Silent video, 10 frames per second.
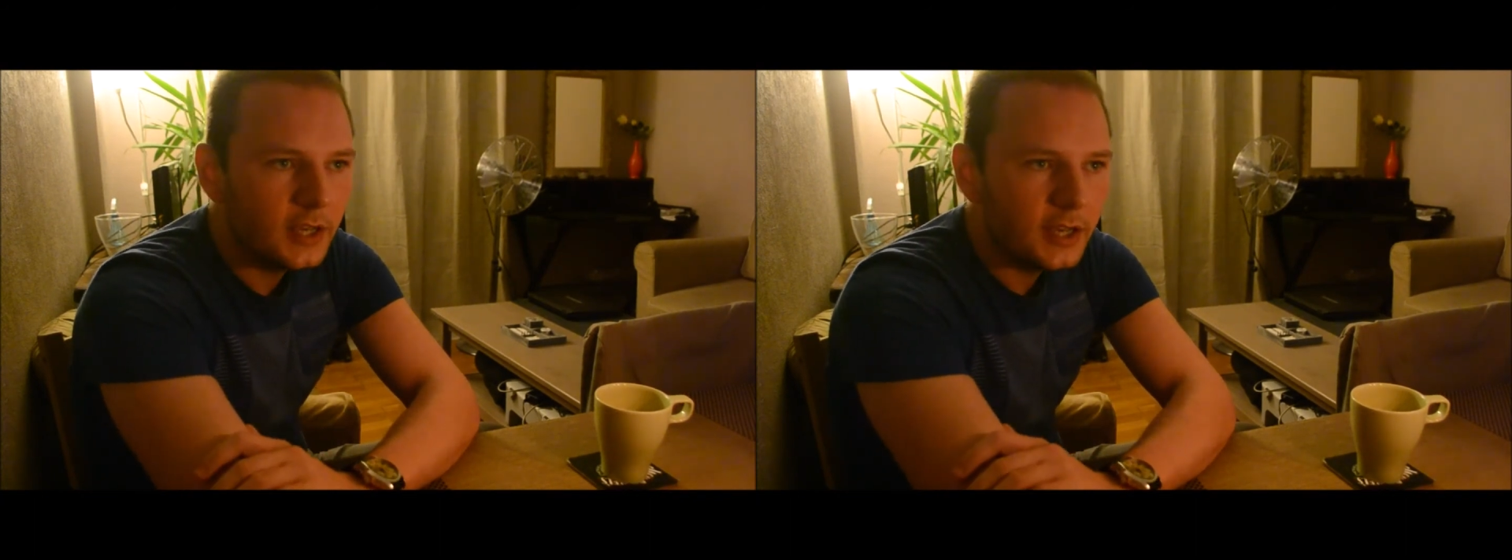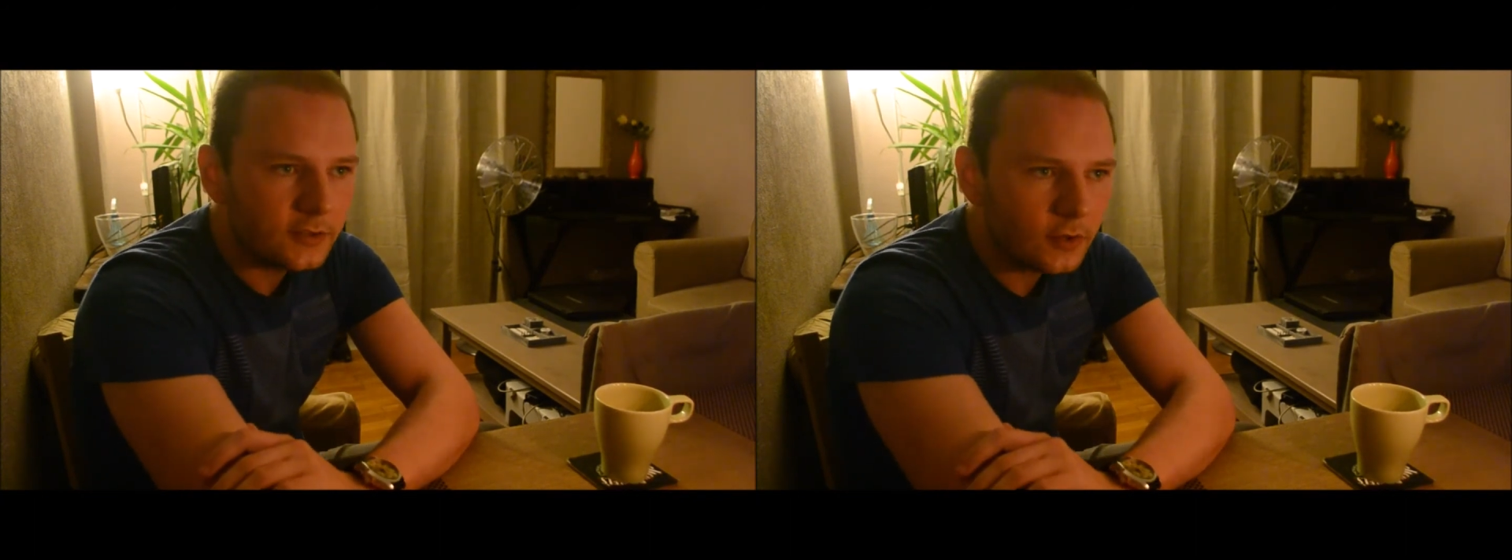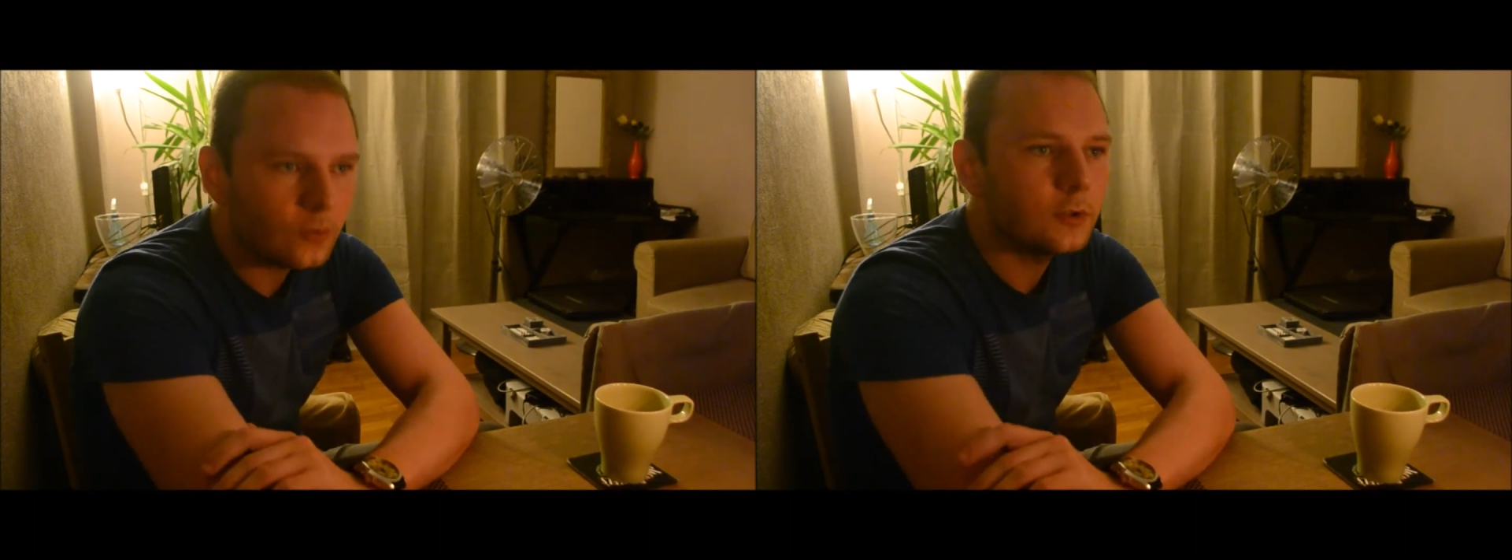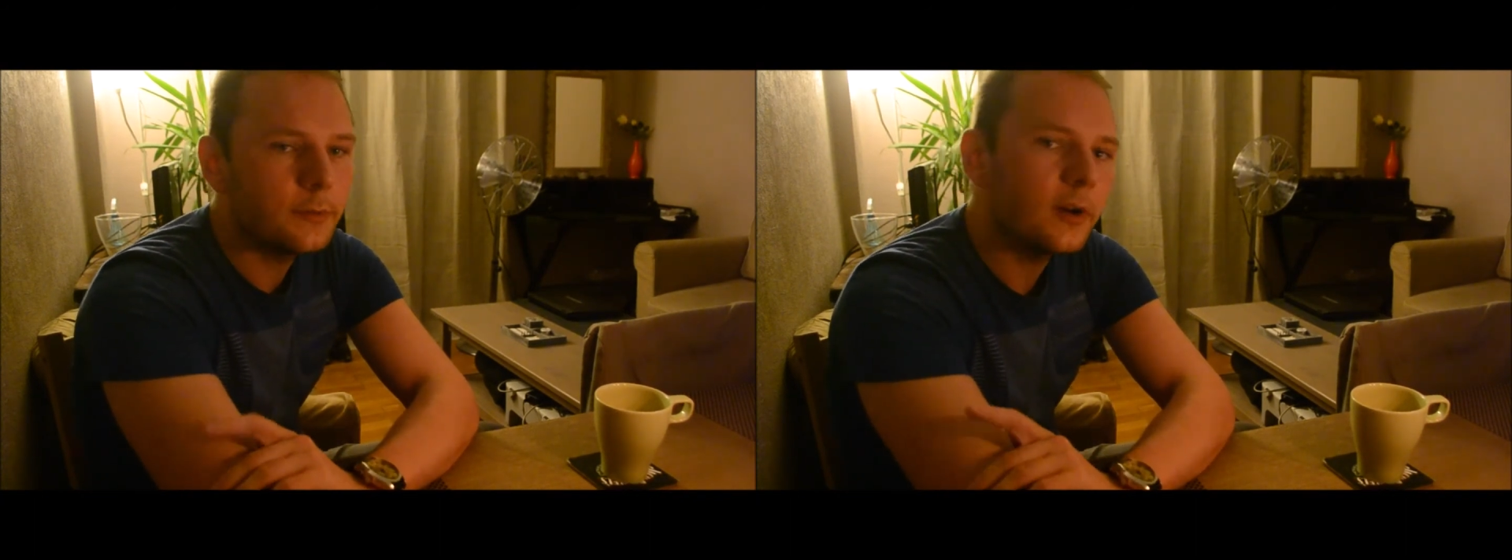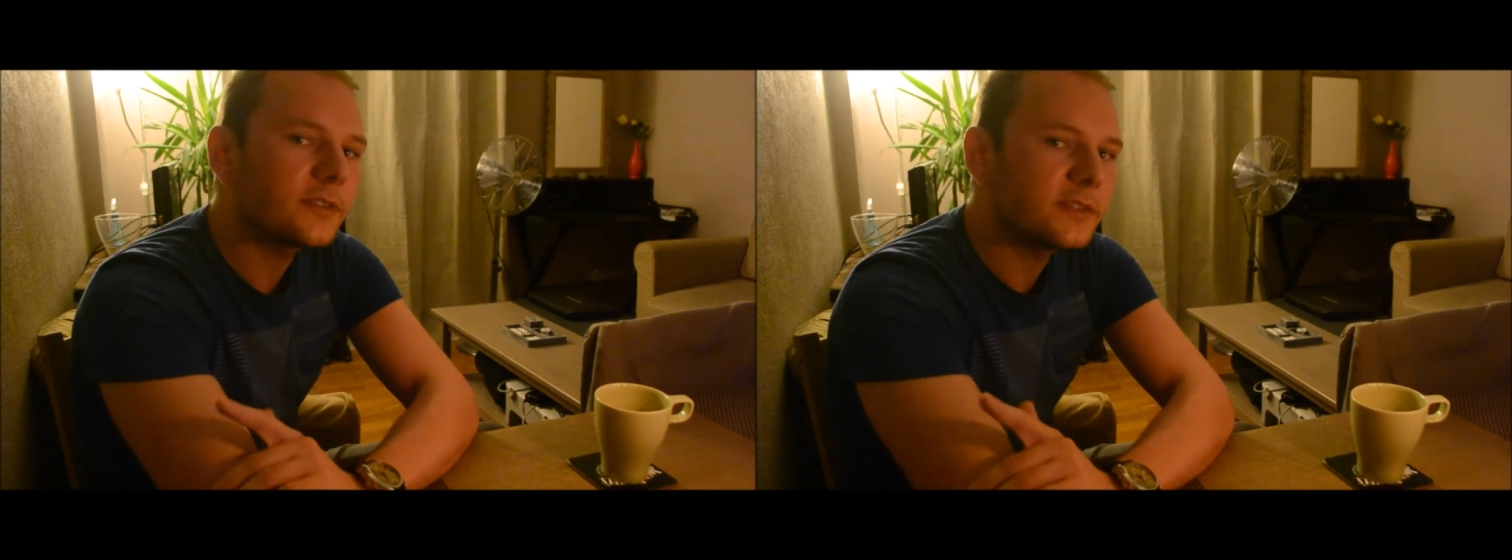It's got all the
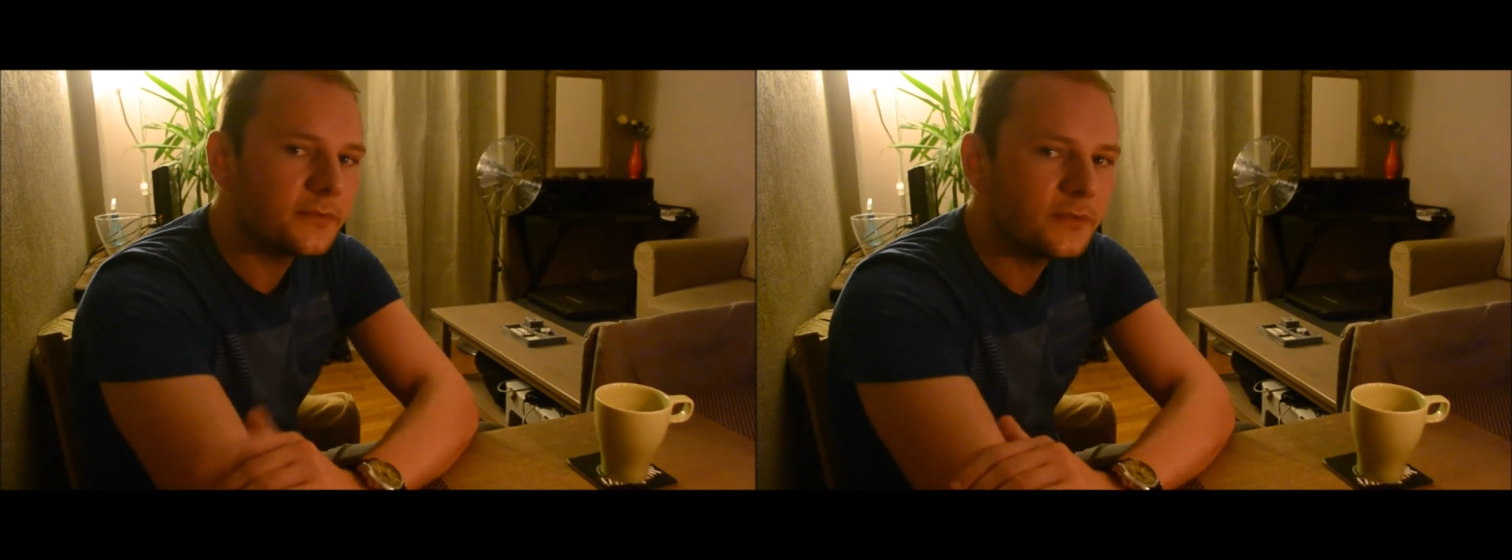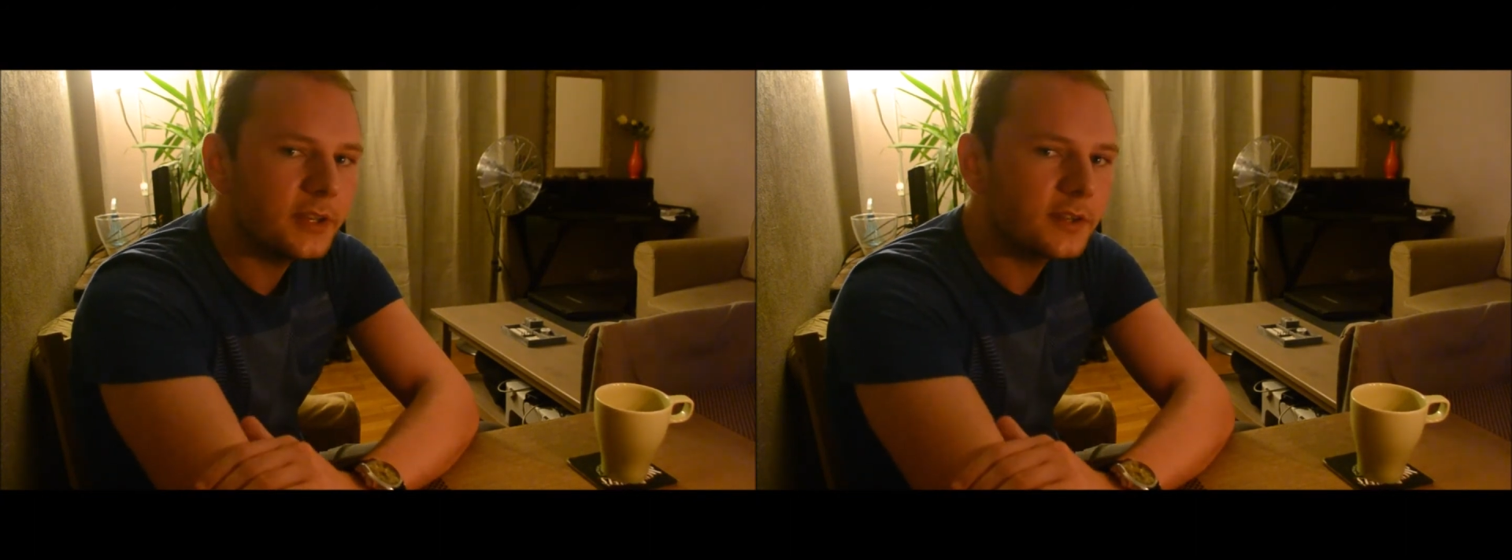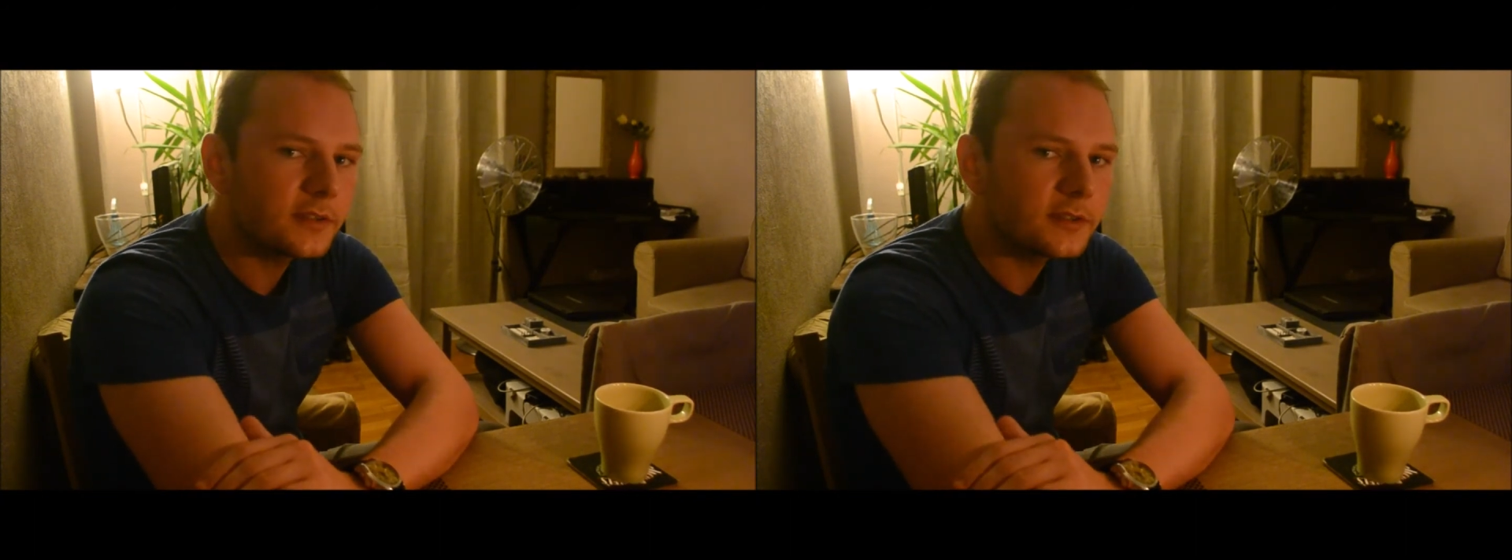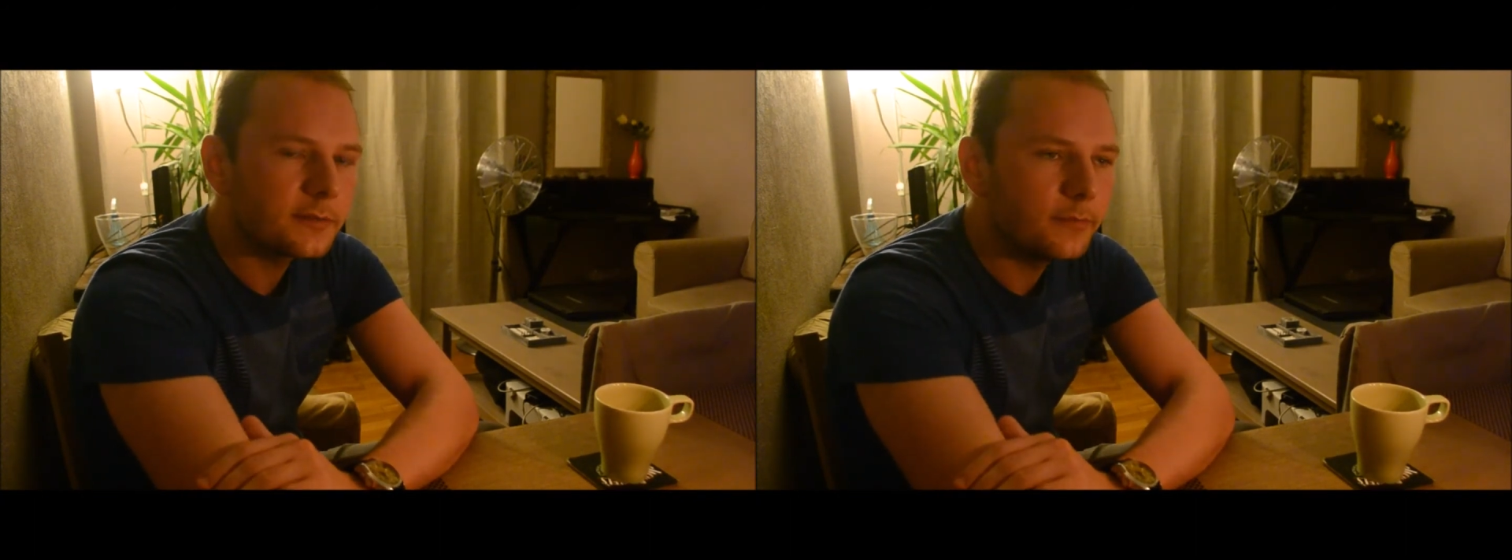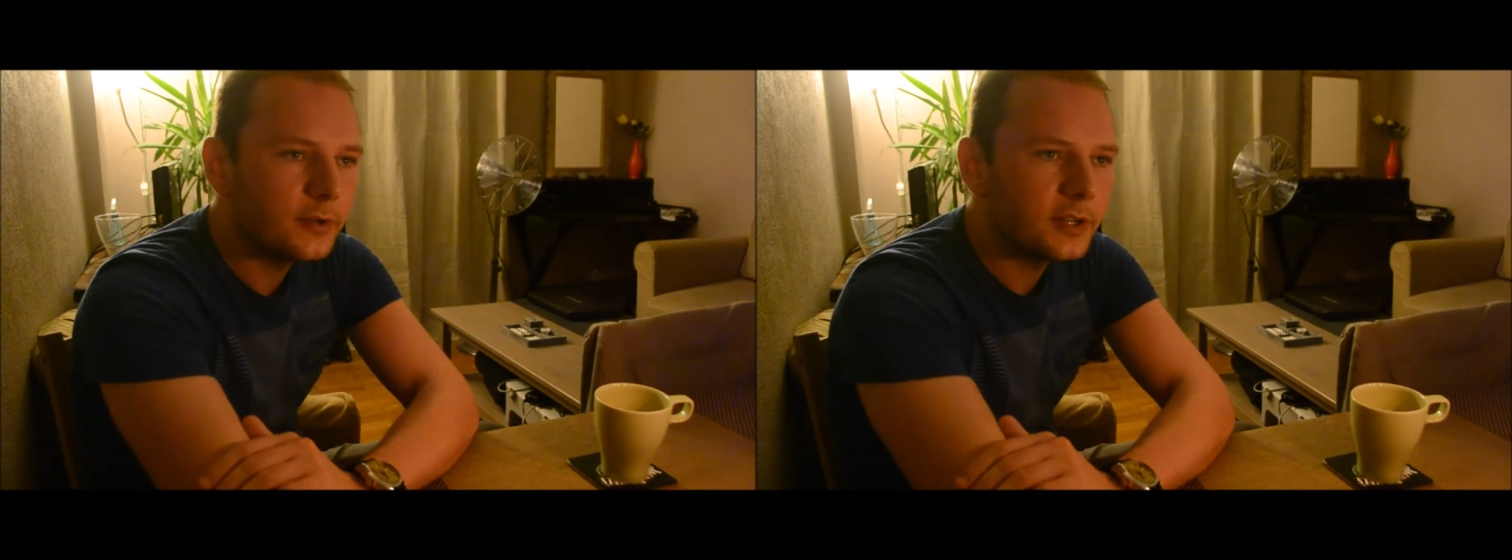positive things,
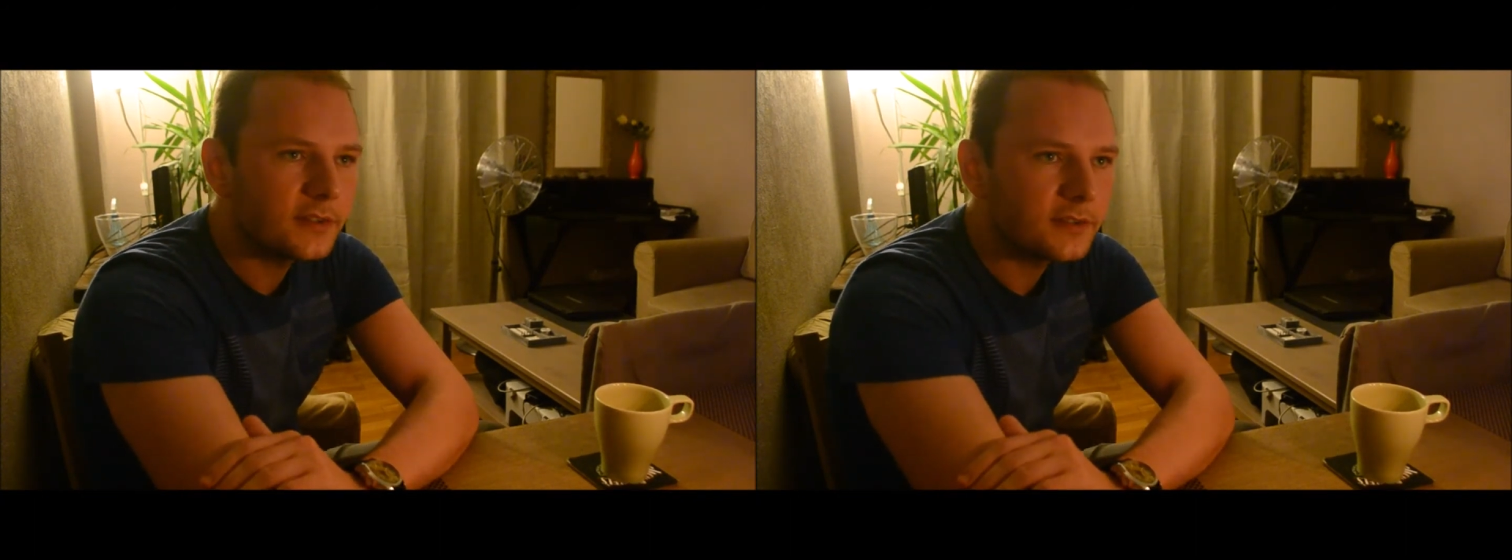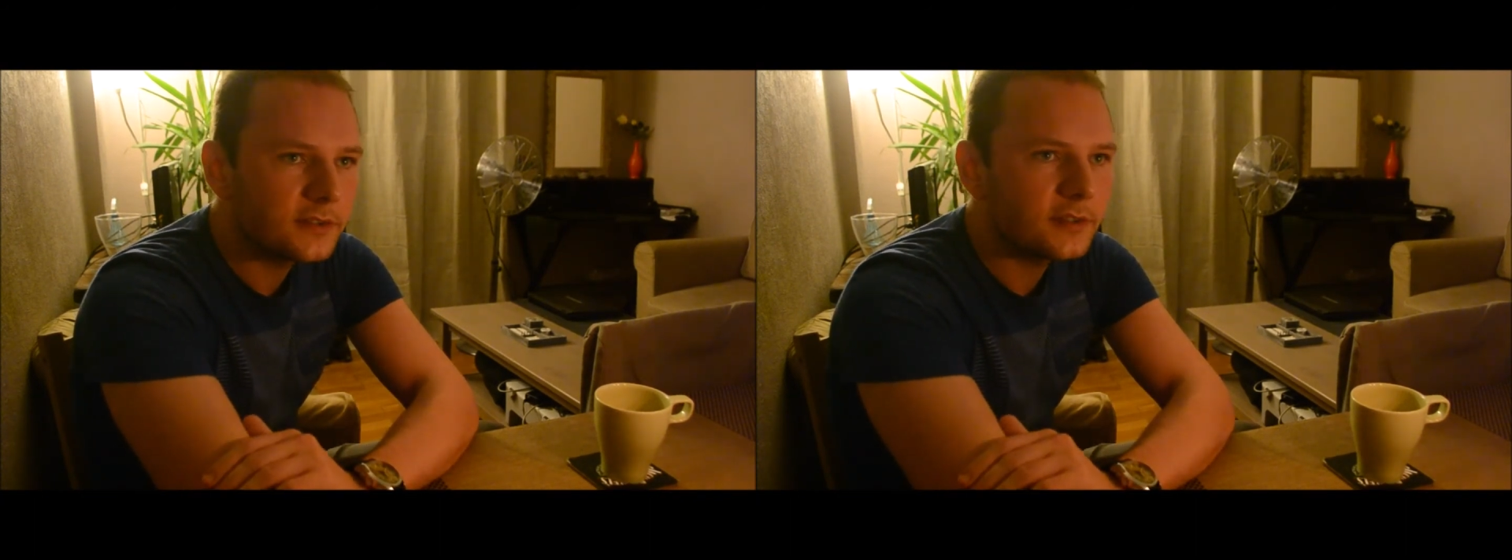but it's